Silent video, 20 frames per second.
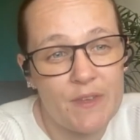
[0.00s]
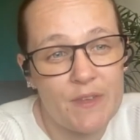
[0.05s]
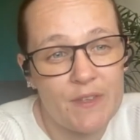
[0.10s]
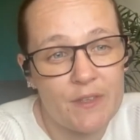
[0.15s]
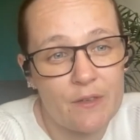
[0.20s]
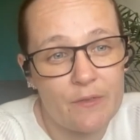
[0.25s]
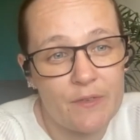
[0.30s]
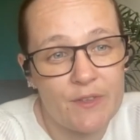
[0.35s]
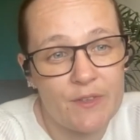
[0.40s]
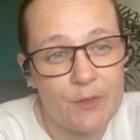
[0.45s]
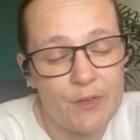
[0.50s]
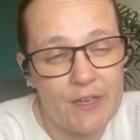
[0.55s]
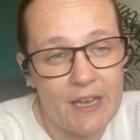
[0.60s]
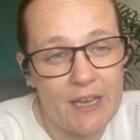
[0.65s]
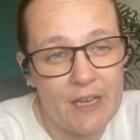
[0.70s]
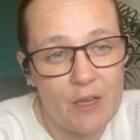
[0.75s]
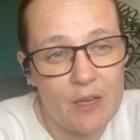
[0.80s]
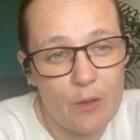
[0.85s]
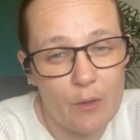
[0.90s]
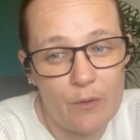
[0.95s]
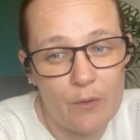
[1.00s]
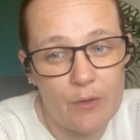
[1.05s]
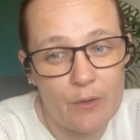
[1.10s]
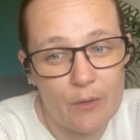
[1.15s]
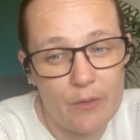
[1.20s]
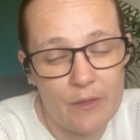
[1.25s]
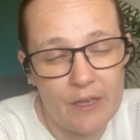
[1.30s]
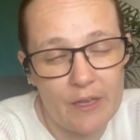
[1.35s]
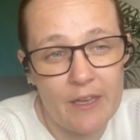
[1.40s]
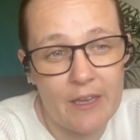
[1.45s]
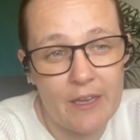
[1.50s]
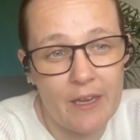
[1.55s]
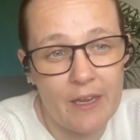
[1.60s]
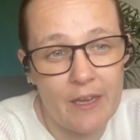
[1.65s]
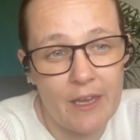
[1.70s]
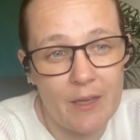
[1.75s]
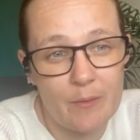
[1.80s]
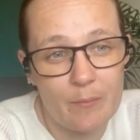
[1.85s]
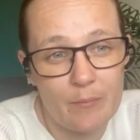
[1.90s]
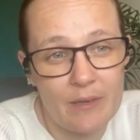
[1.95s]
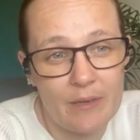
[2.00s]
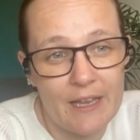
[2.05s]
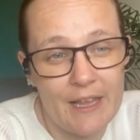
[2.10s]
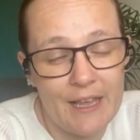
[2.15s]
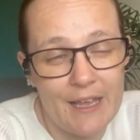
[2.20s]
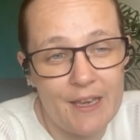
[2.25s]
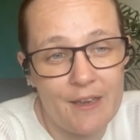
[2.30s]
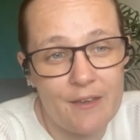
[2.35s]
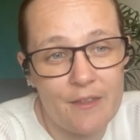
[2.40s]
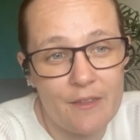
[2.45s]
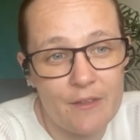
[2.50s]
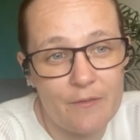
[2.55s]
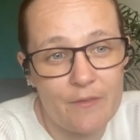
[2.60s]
sort of sort out your thinking and plan